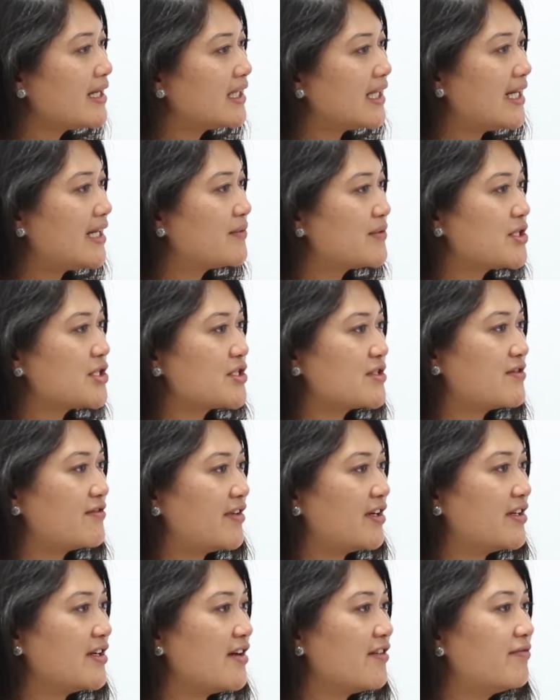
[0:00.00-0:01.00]
leg, which is
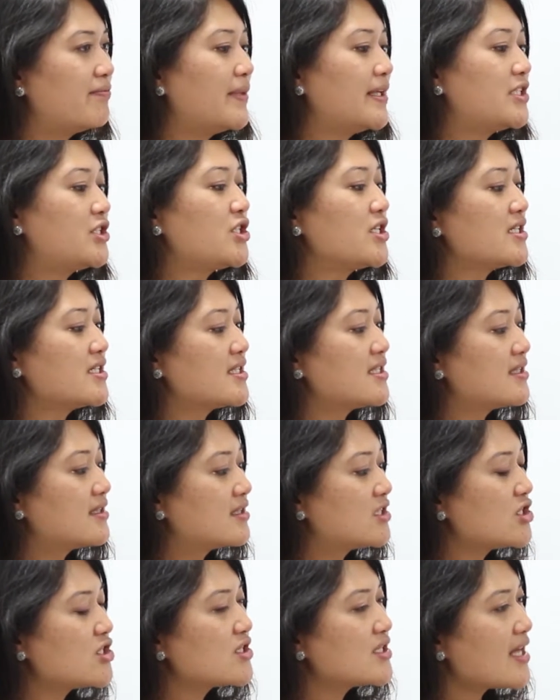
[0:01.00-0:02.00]
severe enough, but
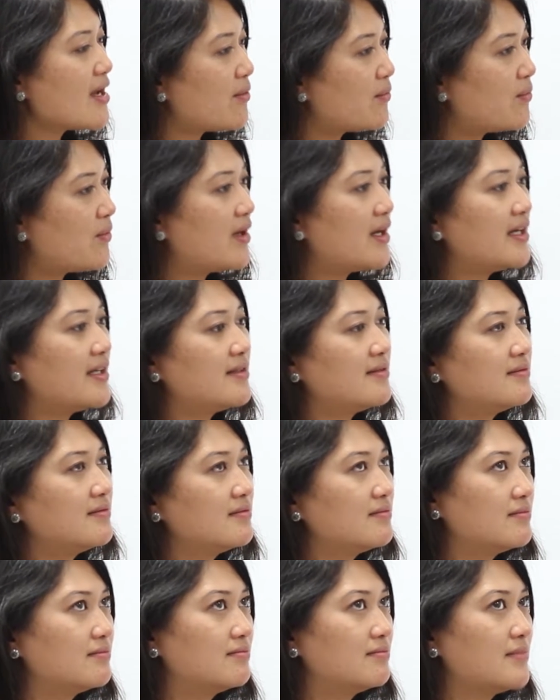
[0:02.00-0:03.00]
just that
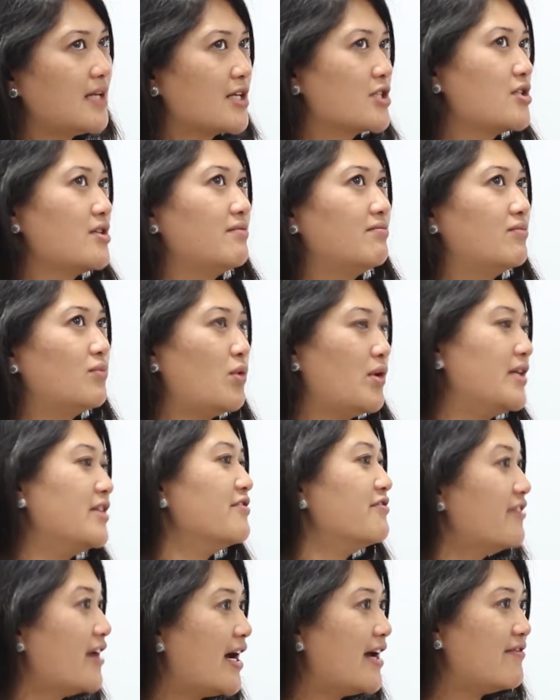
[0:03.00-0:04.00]
one, actually 1 to
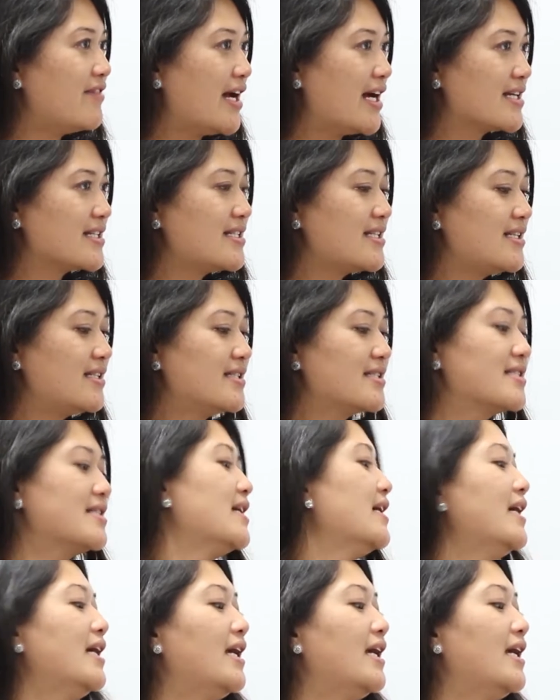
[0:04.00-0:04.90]
5 accidents,